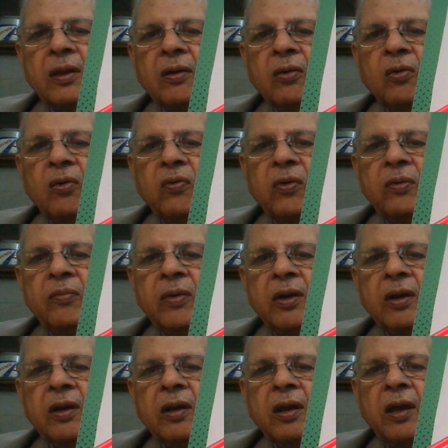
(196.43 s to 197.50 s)
ovum
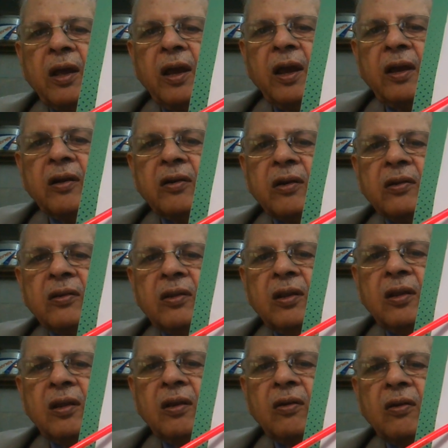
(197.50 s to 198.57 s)
enters
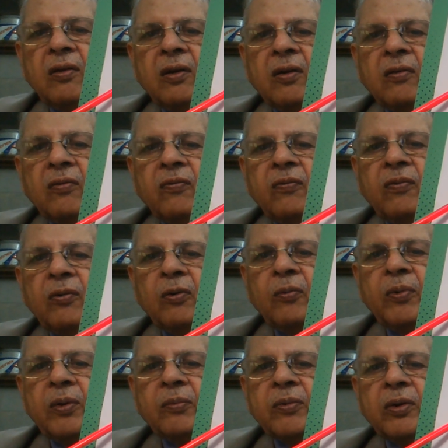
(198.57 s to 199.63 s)
the
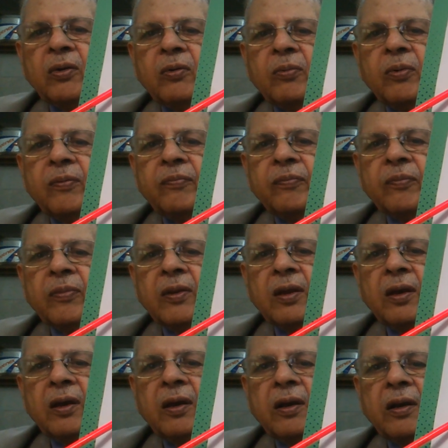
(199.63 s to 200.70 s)
fallopian tube,
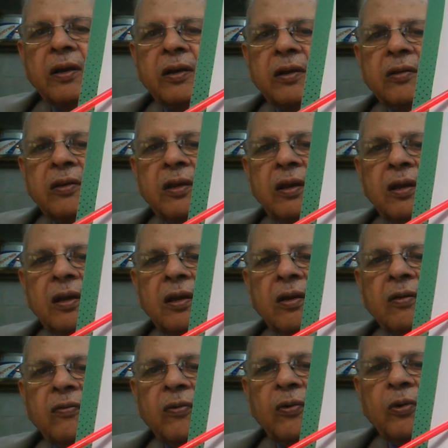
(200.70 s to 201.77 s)

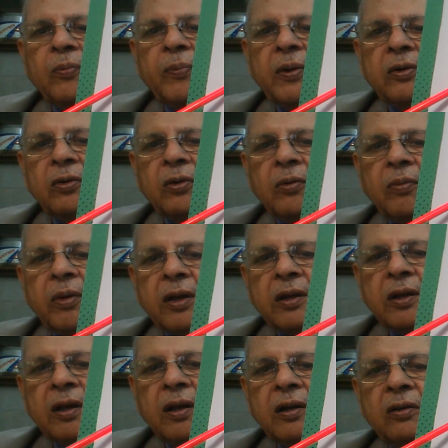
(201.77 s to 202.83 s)
or
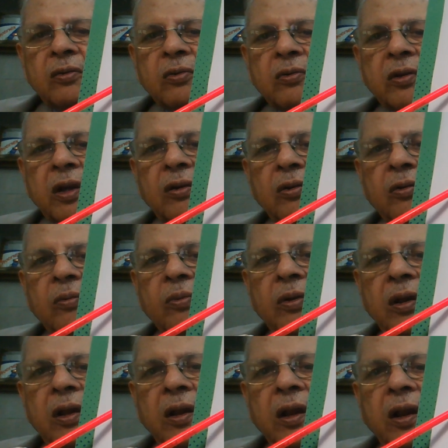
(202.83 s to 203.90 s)
called uterine tube,
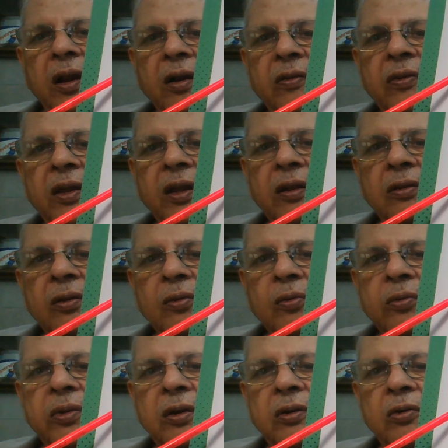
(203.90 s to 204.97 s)
and then
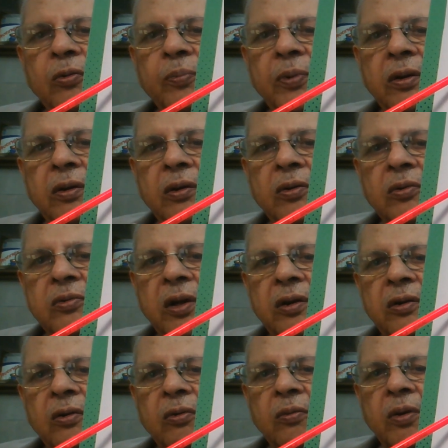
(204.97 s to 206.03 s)
through the uterine
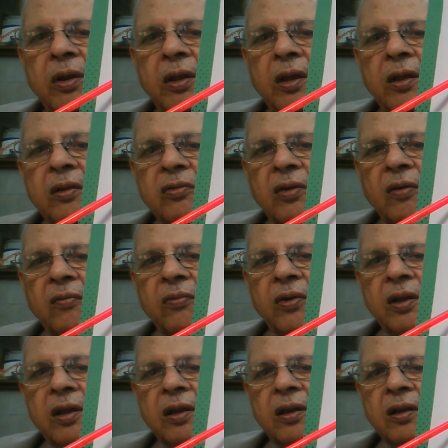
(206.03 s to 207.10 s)
tube somewhere
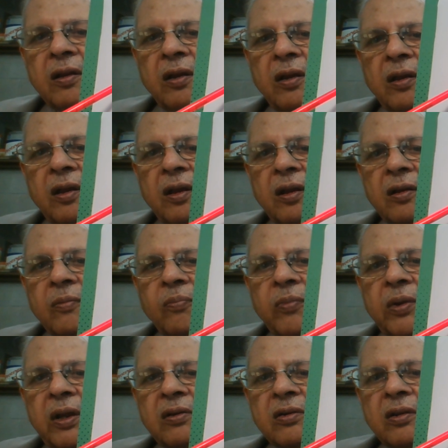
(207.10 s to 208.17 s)
here it
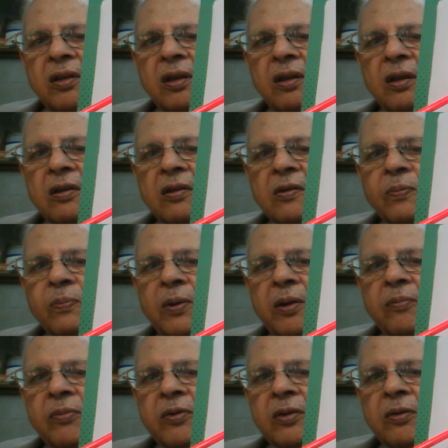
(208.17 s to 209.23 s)
meets the
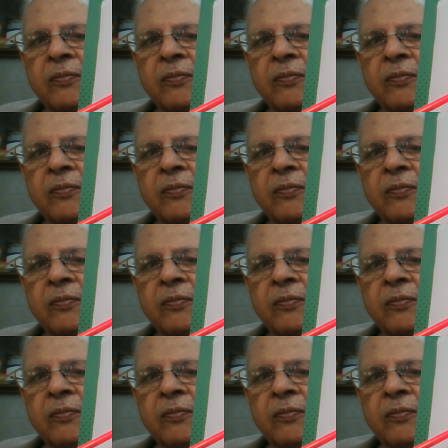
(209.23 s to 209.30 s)
sperms